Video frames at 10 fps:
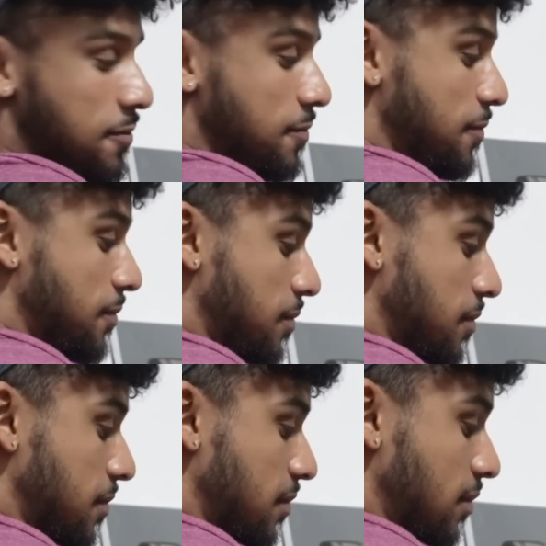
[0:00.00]
it should have
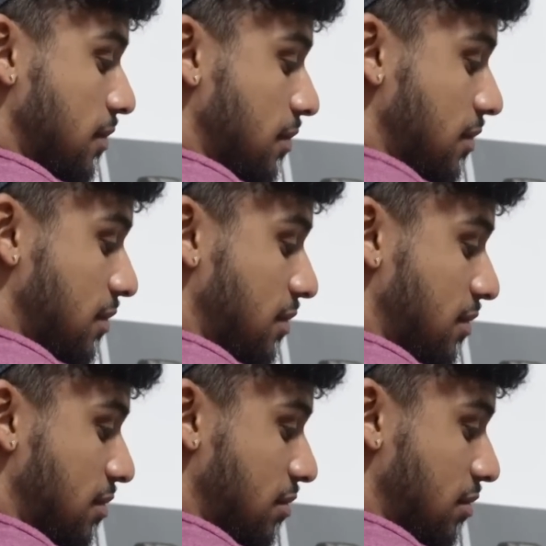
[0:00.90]
been cancelled
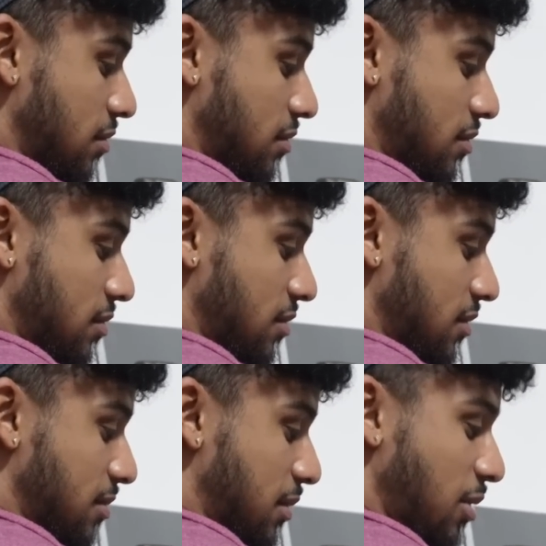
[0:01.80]
long time ago.